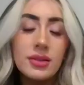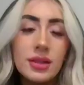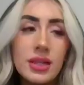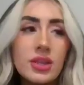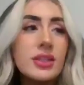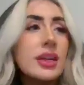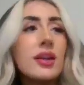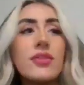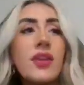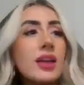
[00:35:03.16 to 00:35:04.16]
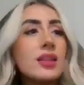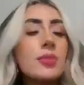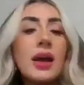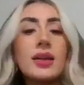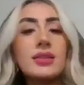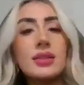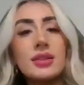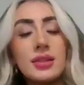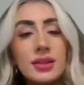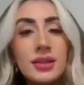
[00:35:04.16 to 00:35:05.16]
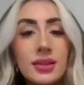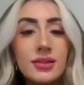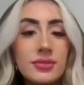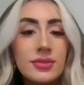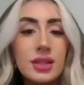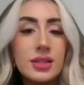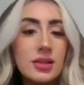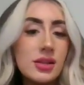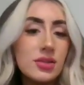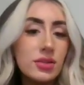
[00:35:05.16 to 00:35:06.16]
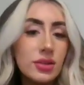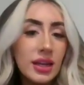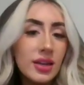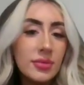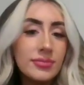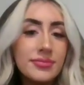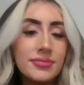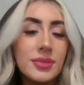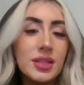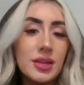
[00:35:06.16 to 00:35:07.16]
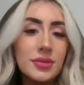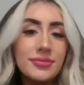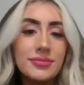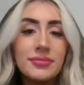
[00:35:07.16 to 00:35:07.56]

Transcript: They just get a fast pass into the celestial kingdom. So,